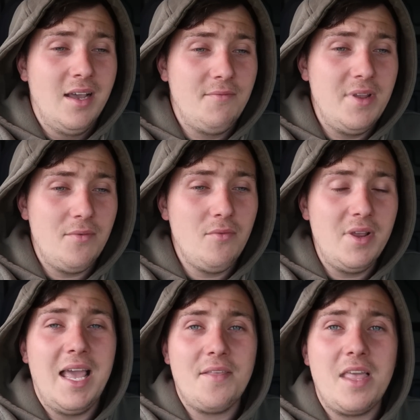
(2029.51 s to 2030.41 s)
I've never
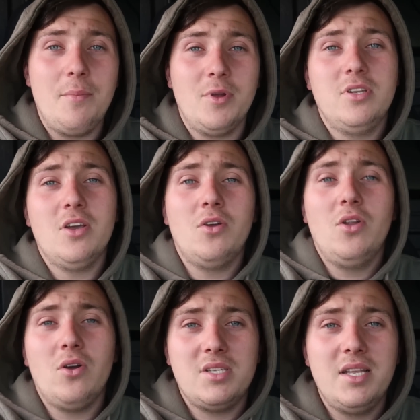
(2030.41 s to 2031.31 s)
really had that much luck on
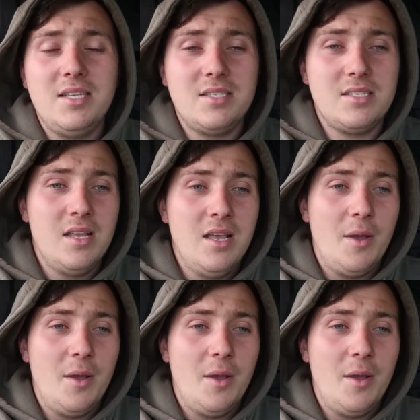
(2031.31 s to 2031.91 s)
Oxlease.